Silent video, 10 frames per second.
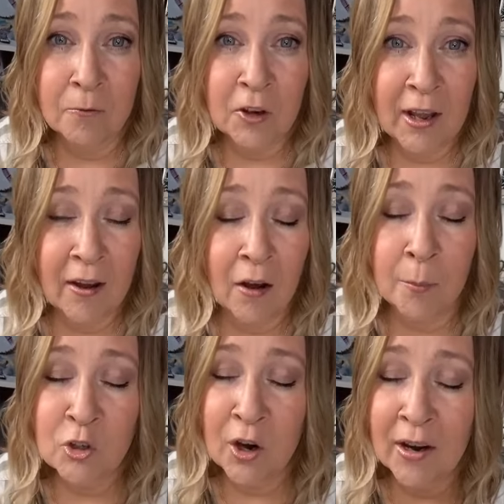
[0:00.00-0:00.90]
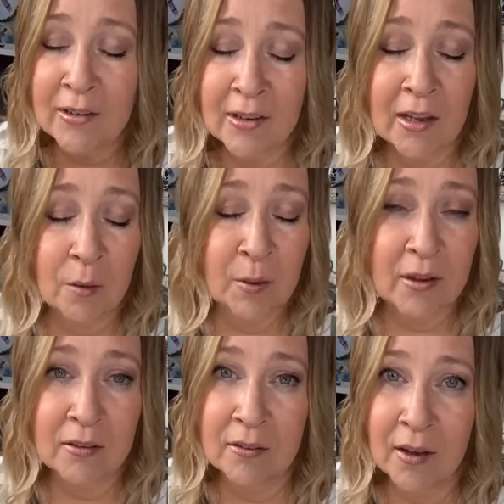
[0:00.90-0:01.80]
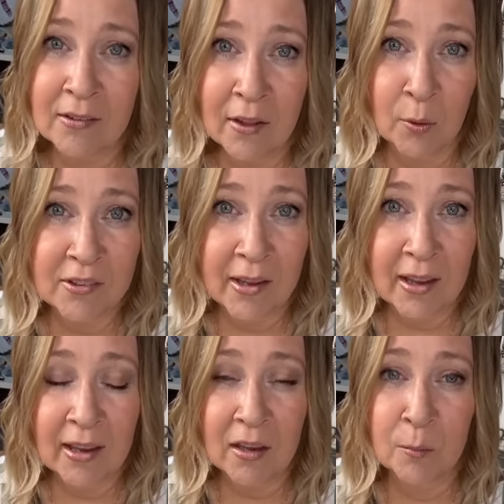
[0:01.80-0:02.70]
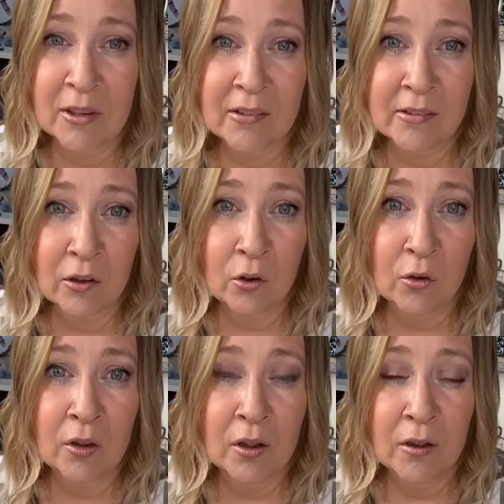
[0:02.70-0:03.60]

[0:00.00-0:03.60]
for now, I'm trying to keep it as low as I can, but still,